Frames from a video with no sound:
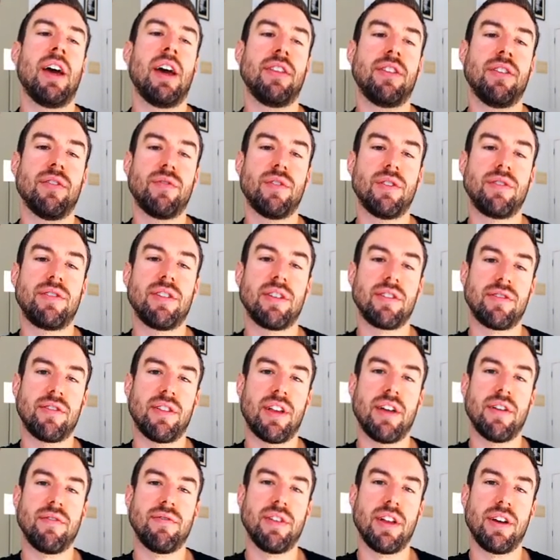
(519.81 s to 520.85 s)
at the Vertex
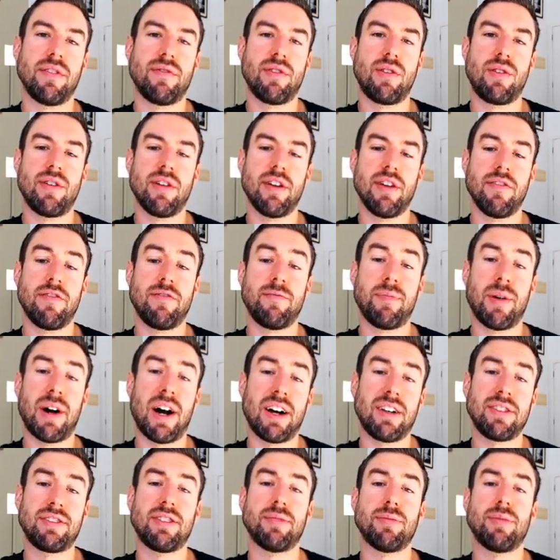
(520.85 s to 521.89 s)
Live level if
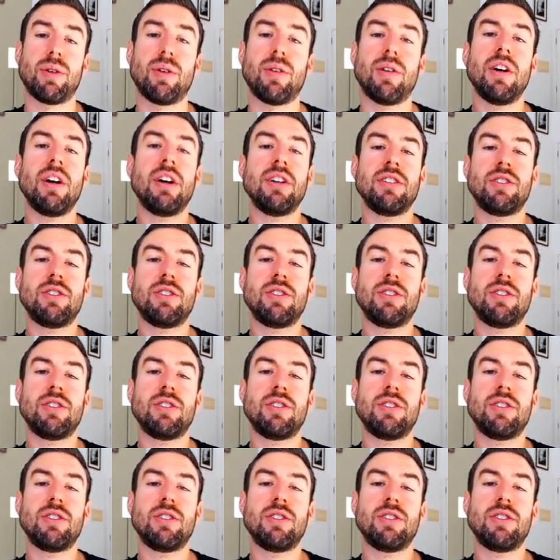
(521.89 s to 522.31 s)
possible.